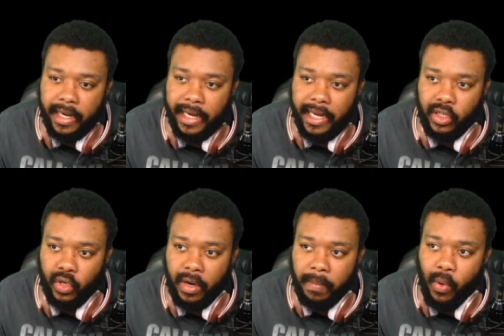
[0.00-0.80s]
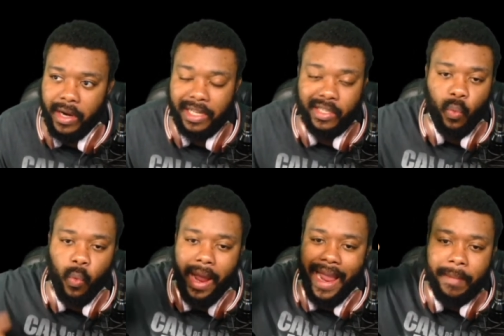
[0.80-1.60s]
it's to the point that's
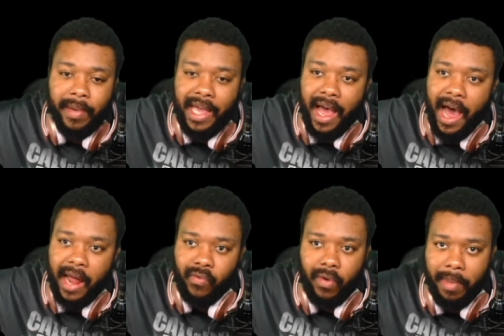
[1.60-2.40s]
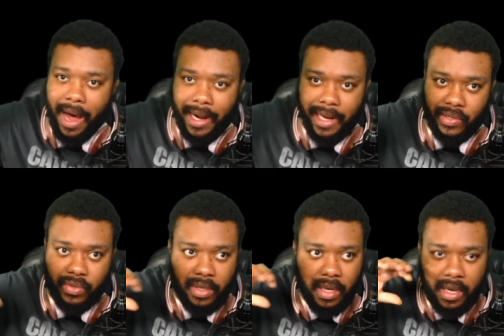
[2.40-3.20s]
way beyond robotics.